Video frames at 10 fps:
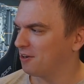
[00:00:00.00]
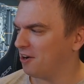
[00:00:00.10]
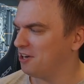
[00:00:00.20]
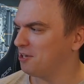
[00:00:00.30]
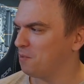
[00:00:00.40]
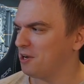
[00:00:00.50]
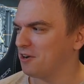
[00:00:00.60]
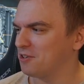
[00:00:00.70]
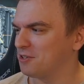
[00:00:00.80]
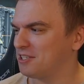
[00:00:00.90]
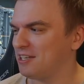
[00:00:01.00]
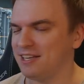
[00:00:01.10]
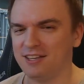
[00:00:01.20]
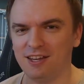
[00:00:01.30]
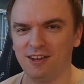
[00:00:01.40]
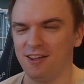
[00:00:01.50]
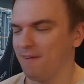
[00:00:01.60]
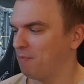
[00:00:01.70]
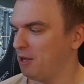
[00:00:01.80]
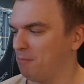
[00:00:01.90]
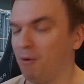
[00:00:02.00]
kinda weird to see the uh,